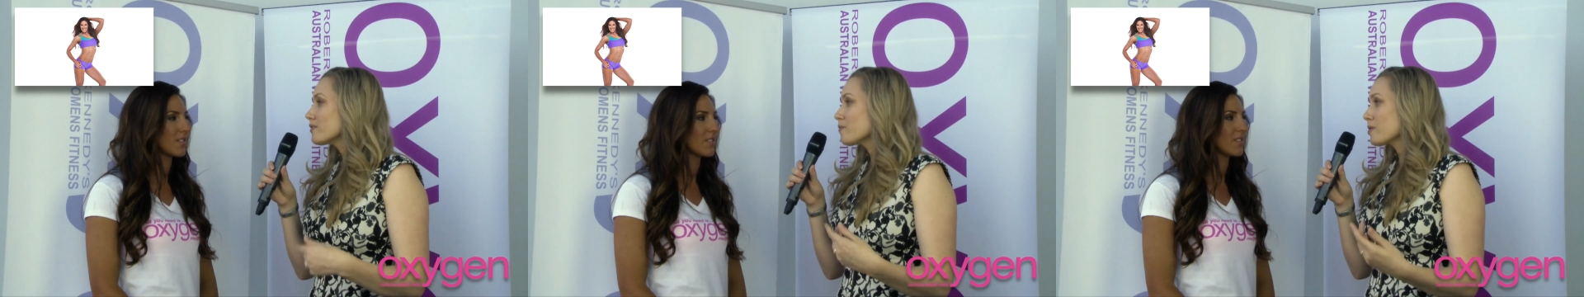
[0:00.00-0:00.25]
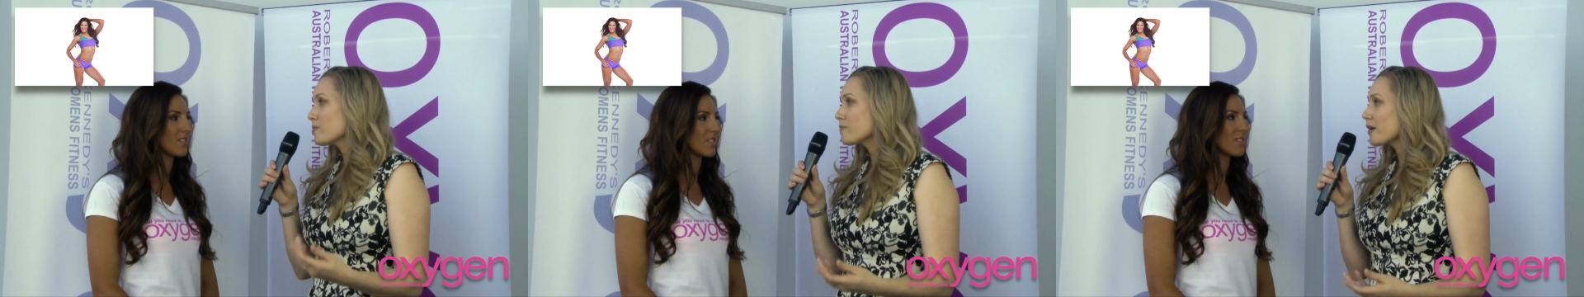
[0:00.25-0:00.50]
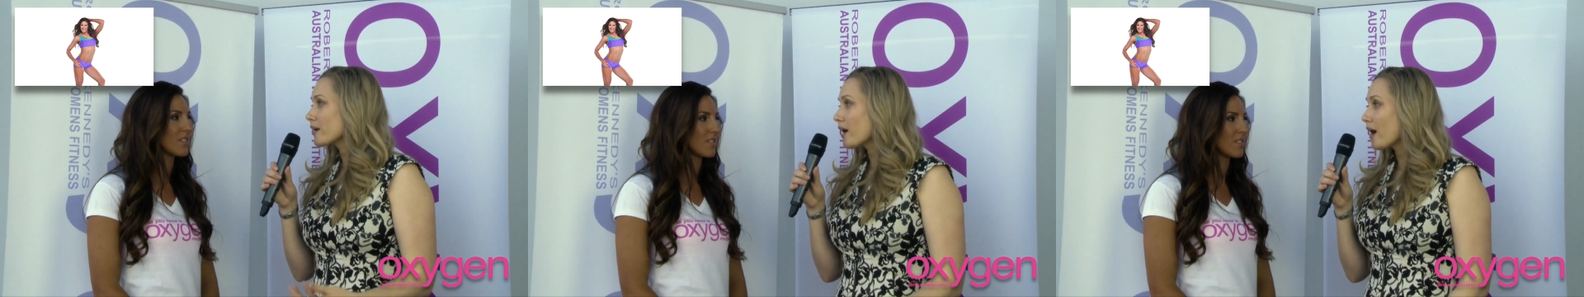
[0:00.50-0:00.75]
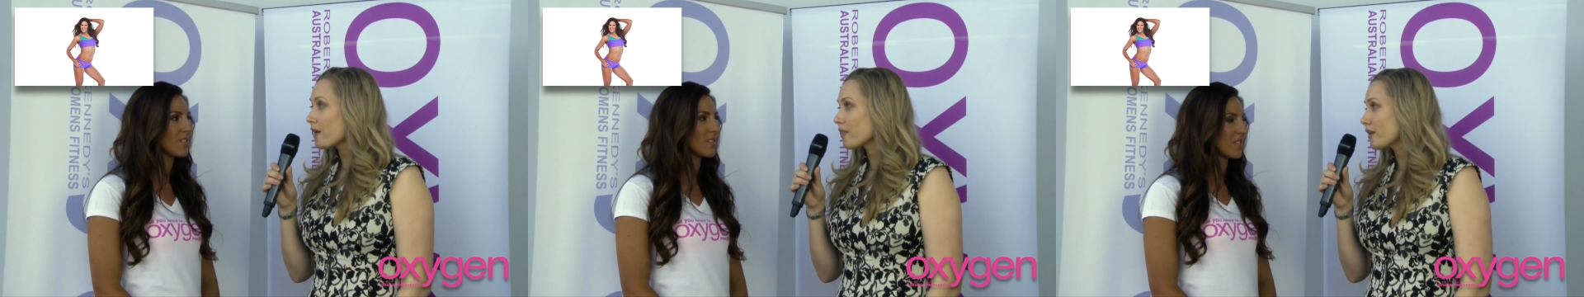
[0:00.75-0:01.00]
Speaker 1: and some people make
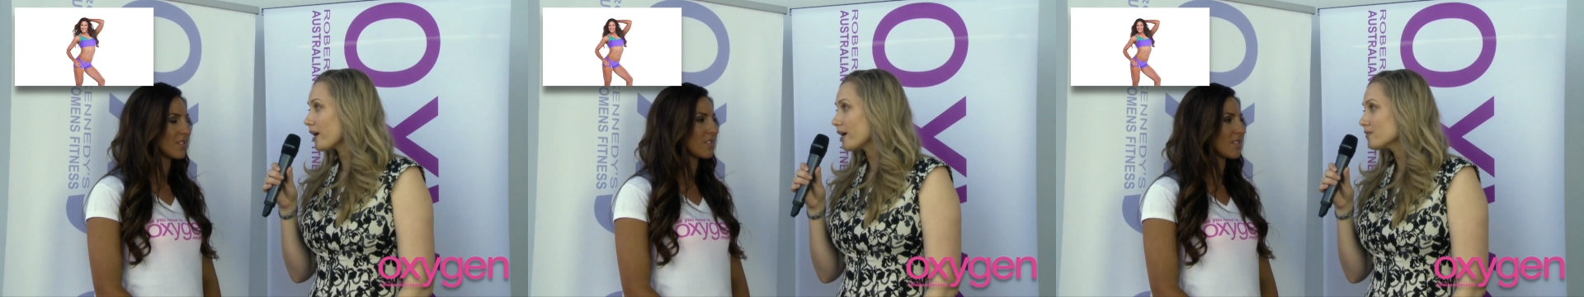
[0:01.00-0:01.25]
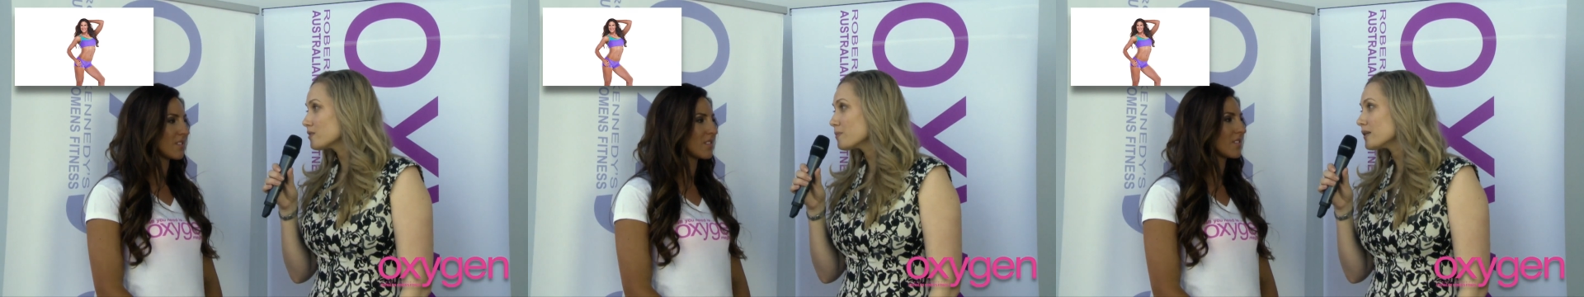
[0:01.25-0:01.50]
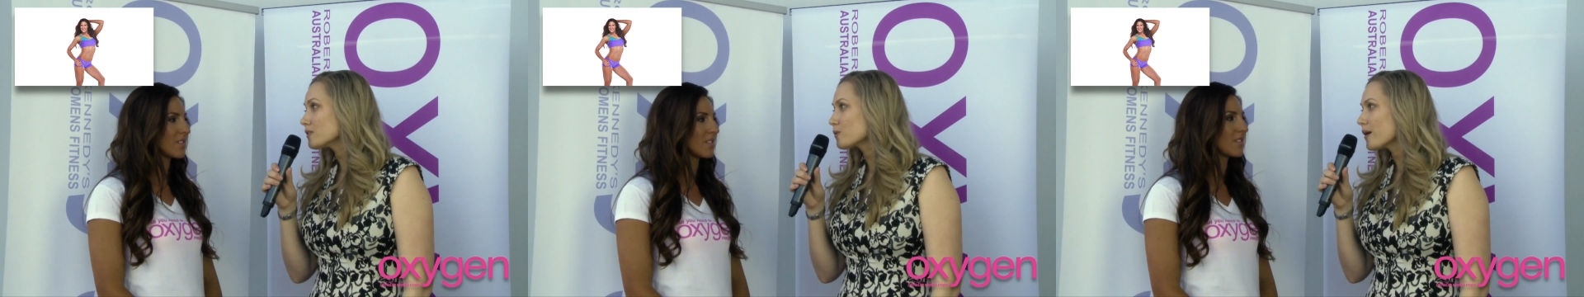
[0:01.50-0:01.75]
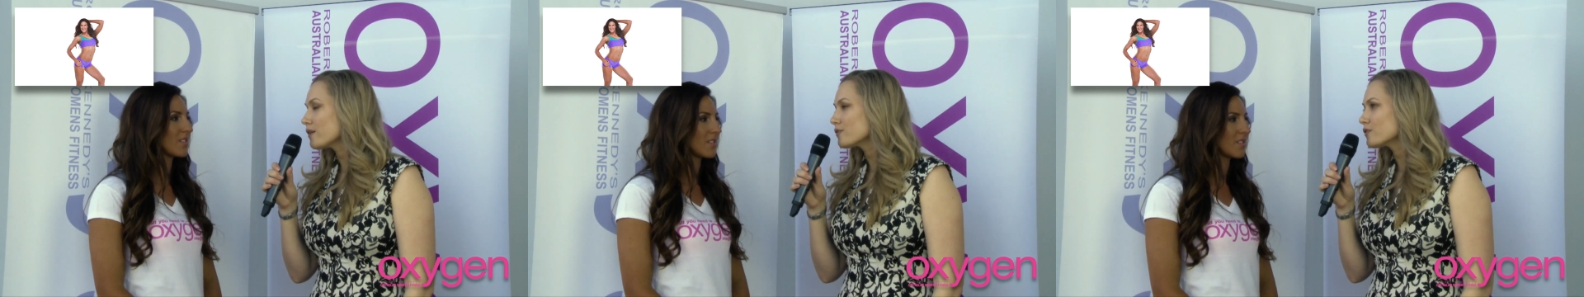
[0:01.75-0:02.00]
it harder than it has to be as
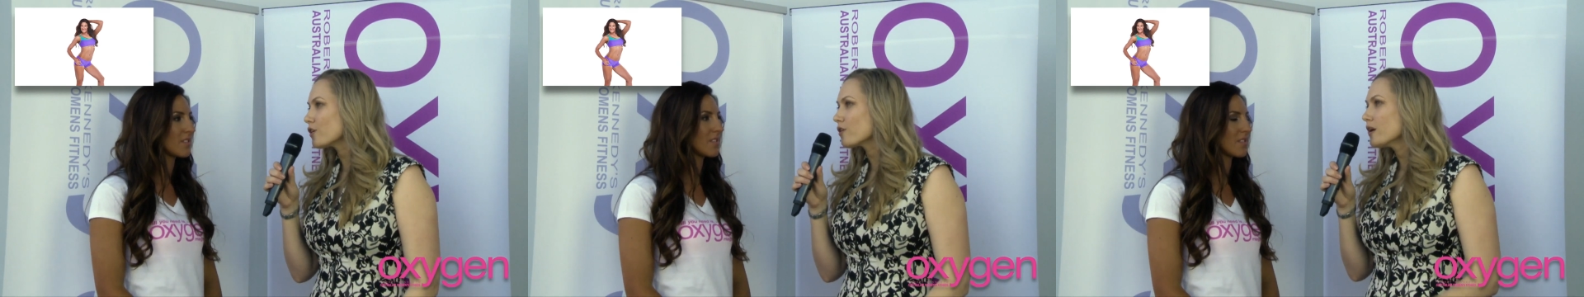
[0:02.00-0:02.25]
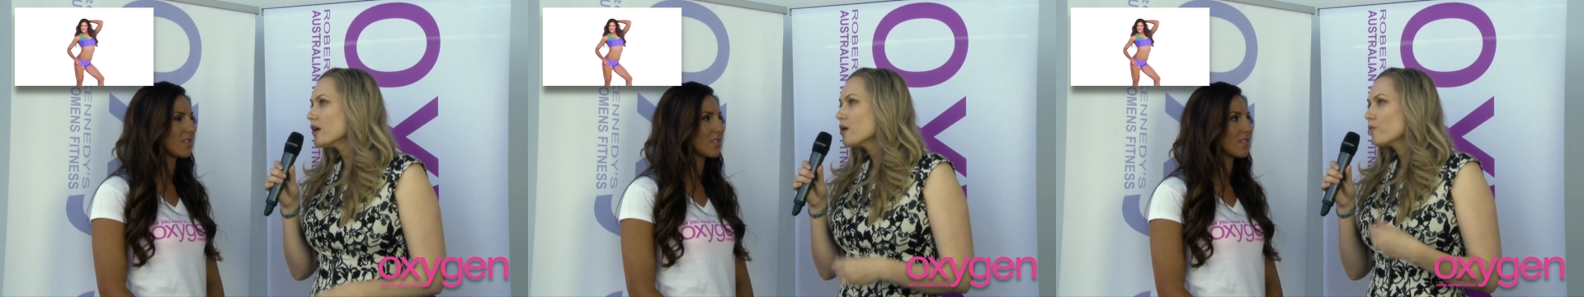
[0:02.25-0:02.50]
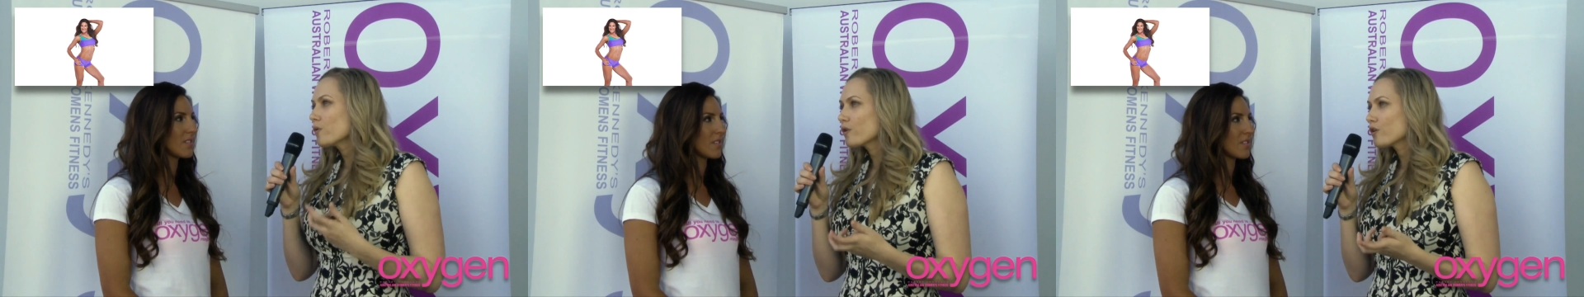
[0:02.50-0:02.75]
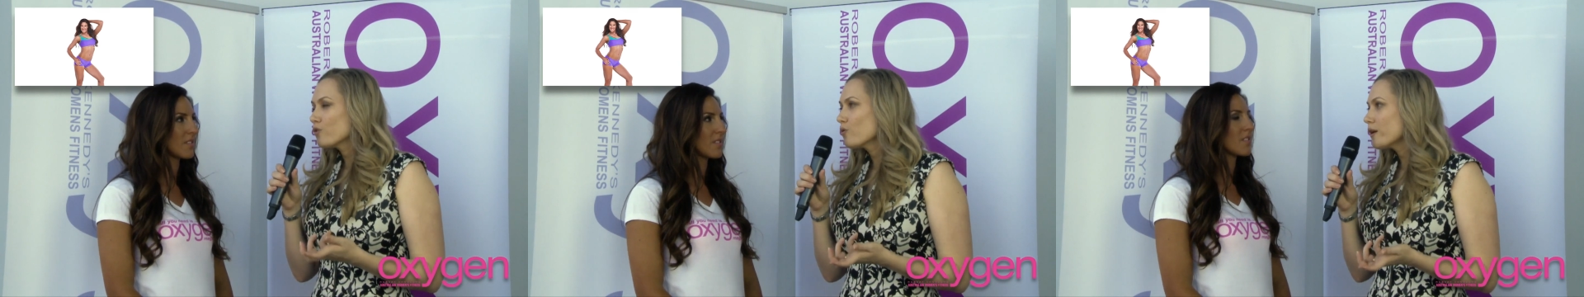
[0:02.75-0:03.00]
well. So we
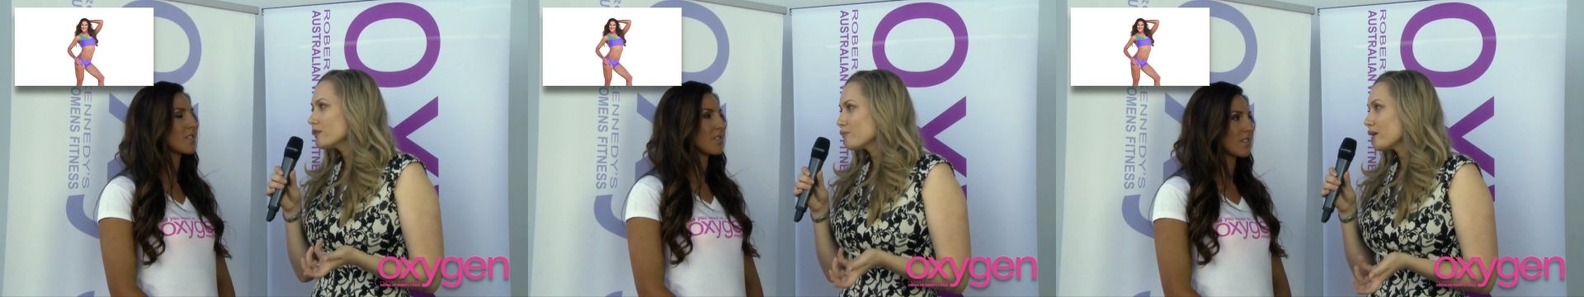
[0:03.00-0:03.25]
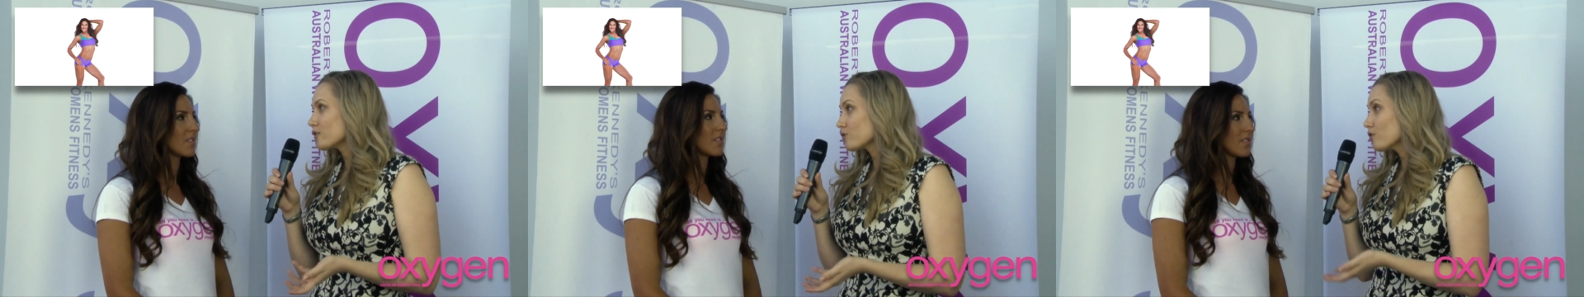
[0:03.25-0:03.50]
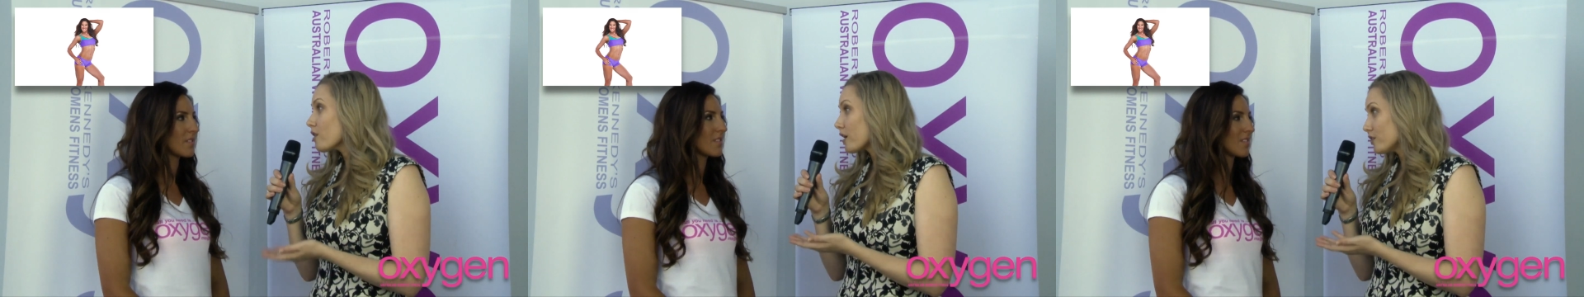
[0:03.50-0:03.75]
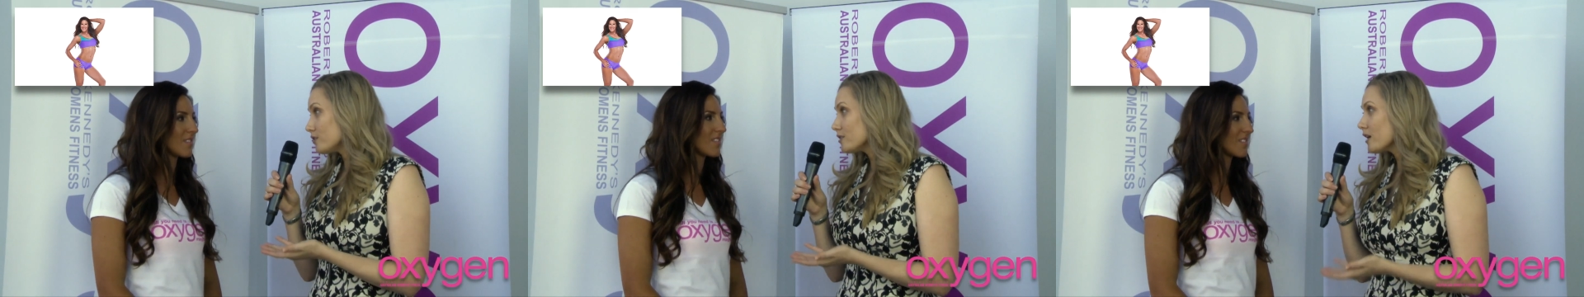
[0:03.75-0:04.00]
want to always make sure,
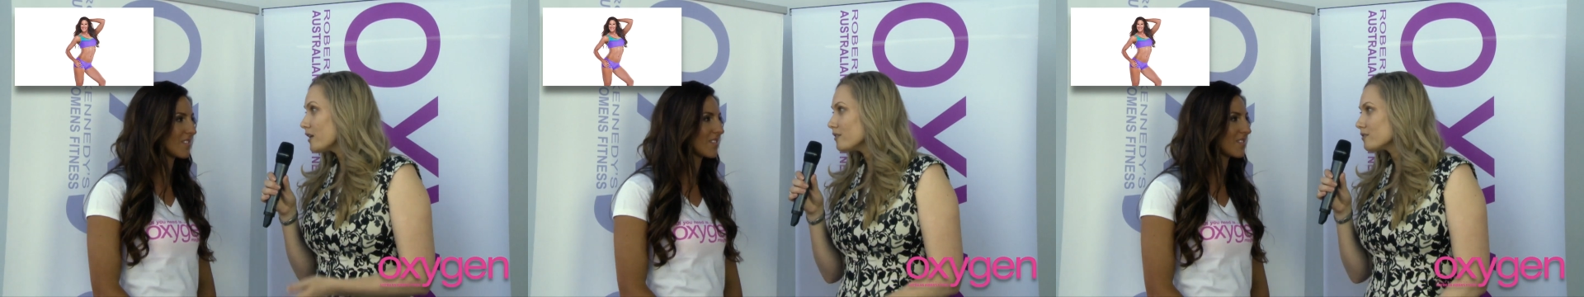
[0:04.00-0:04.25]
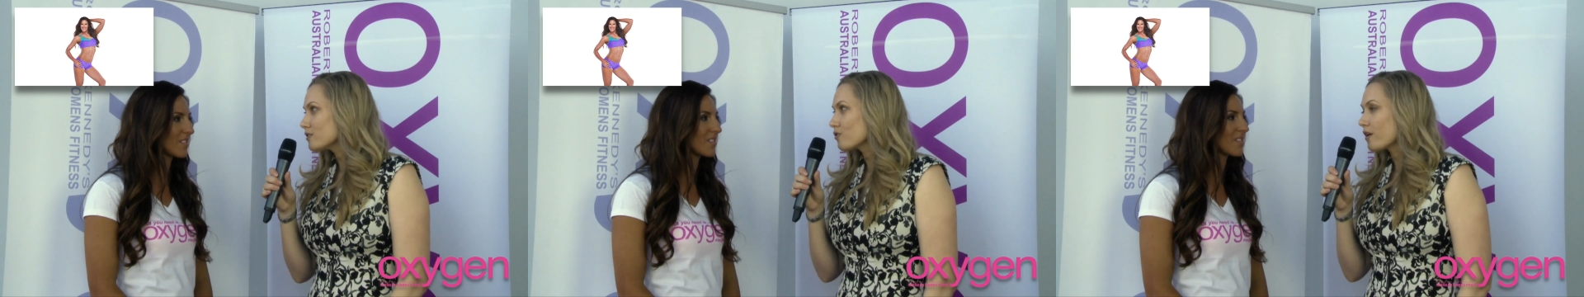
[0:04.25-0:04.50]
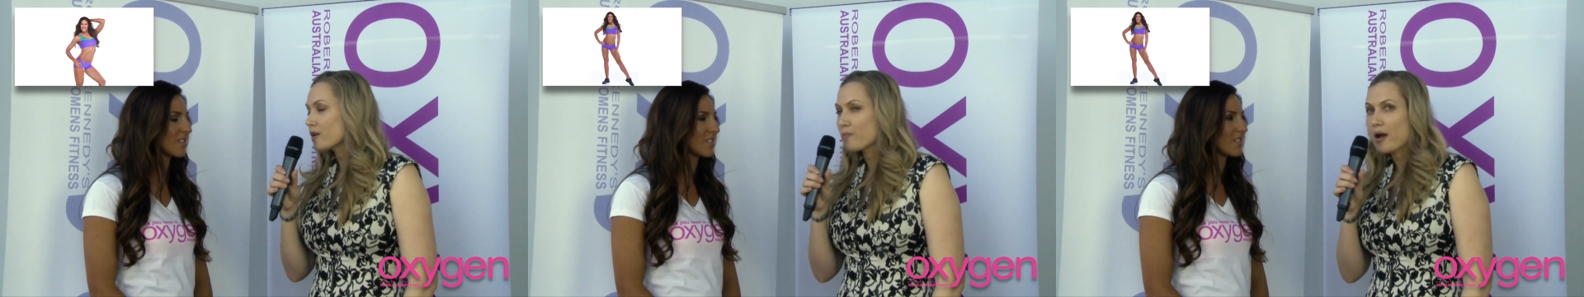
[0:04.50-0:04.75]
like you said, is to try and